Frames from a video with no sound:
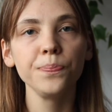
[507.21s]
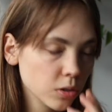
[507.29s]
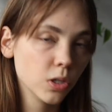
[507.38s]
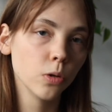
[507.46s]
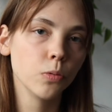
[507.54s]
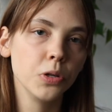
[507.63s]

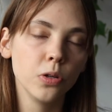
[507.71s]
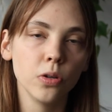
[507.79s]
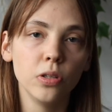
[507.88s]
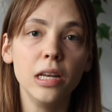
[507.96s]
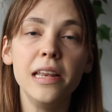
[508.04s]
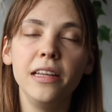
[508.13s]
Also, you
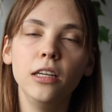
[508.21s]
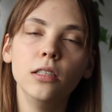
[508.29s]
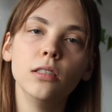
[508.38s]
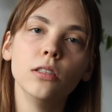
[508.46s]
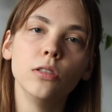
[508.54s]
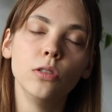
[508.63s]
don't
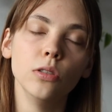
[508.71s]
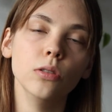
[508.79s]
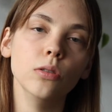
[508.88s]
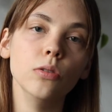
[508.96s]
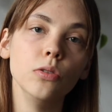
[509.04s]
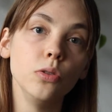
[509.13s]
need
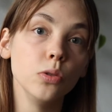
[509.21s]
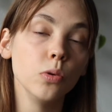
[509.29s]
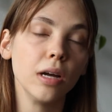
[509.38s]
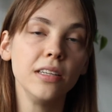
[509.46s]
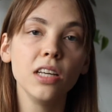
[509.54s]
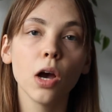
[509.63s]
to do
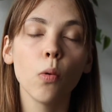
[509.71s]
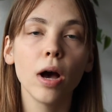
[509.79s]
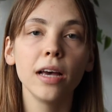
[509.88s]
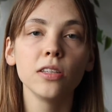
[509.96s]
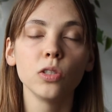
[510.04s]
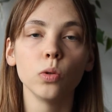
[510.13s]
a
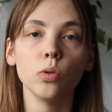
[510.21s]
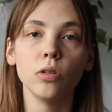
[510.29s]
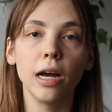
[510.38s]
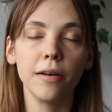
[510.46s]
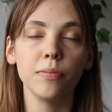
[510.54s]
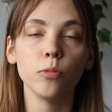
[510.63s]
DIY, so you
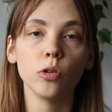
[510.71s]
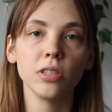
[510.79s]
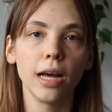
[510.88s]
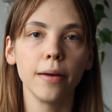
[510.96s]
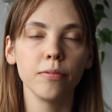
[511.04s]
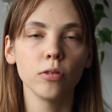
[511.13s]
have more
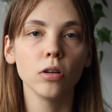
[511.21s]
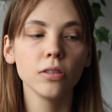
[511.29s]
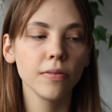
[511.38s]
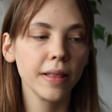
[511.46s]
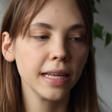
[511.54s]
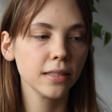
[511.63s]
time for other
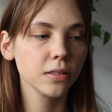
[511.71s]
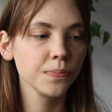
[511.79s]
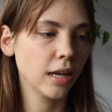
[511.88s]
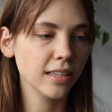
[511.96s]
things.